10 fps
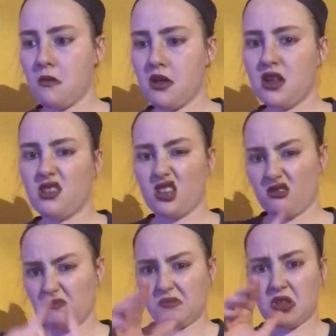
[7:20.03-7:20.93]
and
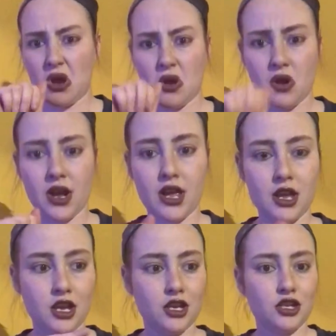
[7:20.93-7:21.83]
she found out
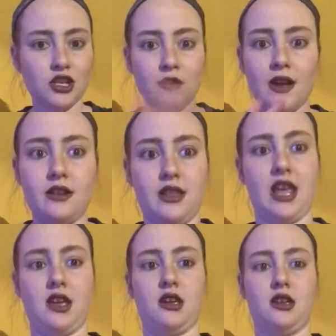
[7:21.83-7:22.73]
that that was this
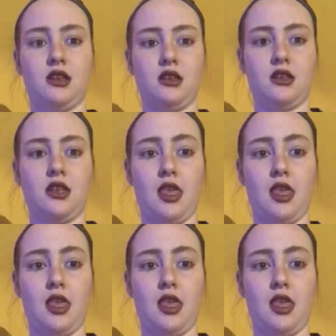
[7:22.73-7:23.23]
guy's game.